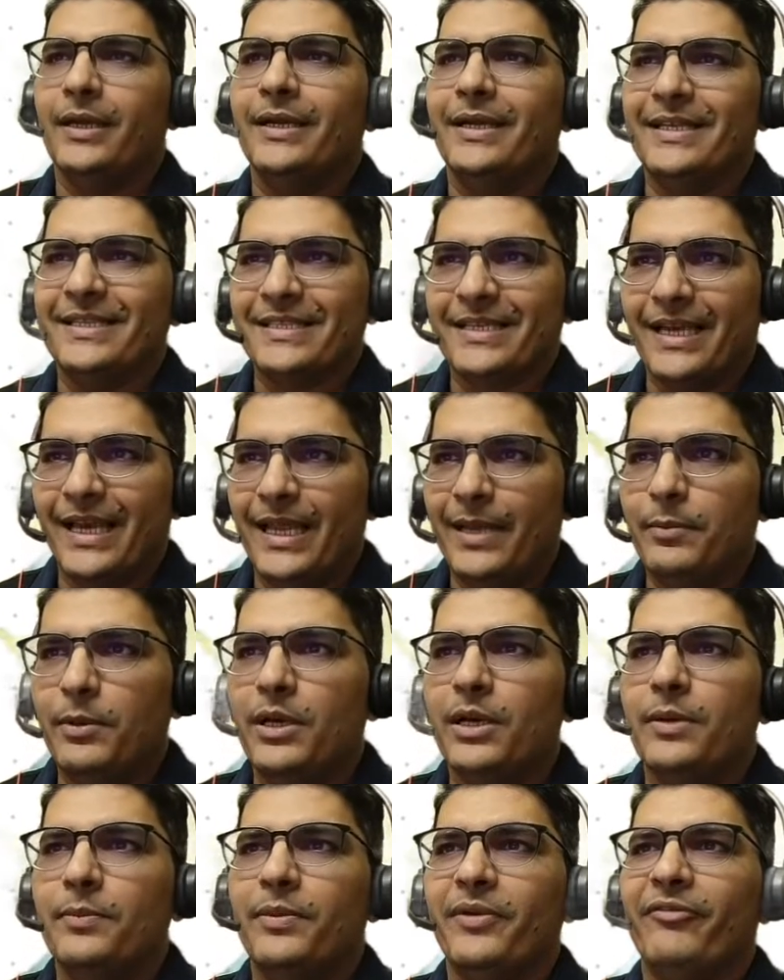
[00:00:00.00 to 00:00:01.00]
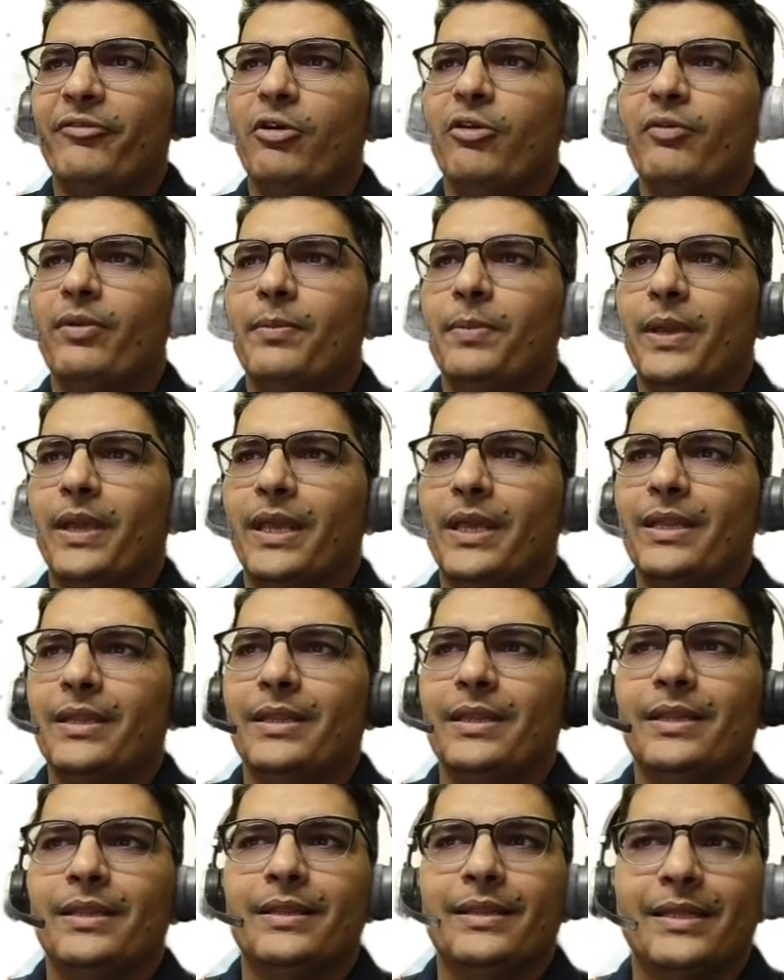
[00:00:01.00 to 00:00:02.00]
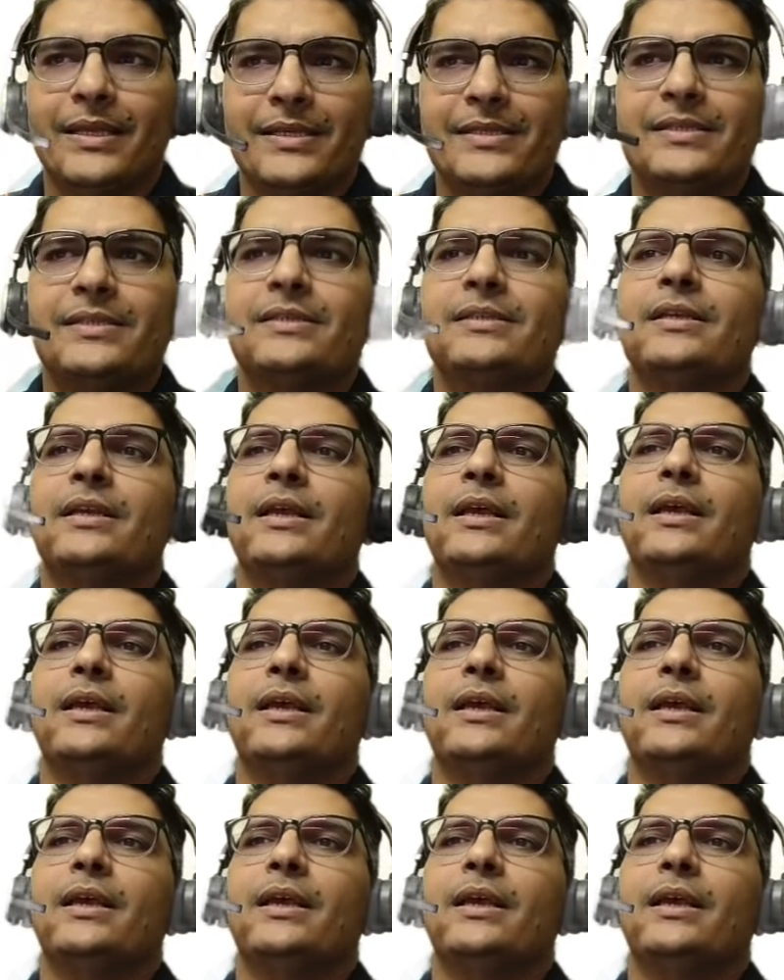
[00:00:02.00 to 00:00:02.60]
disclaimer before we begin: this